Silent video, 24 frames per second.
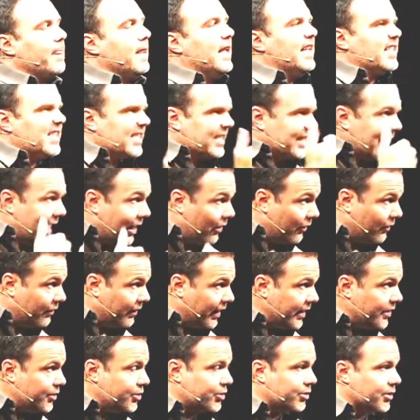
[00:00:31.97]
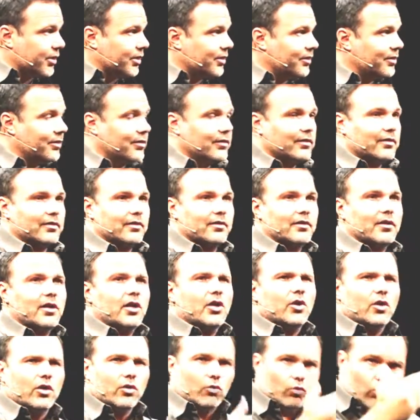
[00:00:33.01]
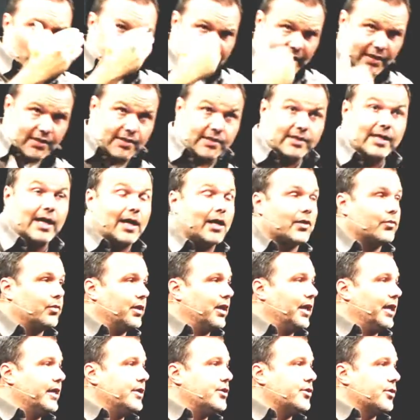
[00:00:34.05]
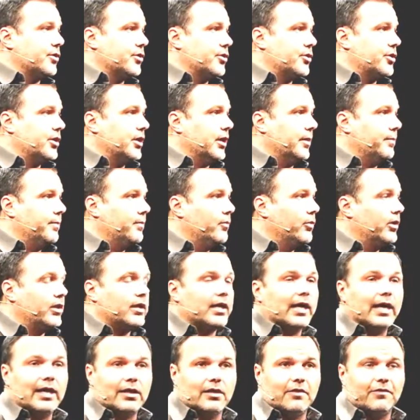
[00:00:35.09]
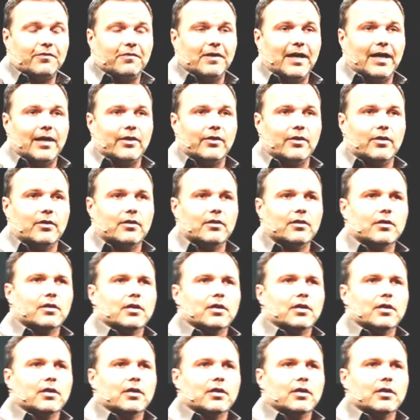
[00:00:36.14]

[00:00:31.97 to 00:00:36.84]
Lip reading: salvation, reconciled relationship with God the Father,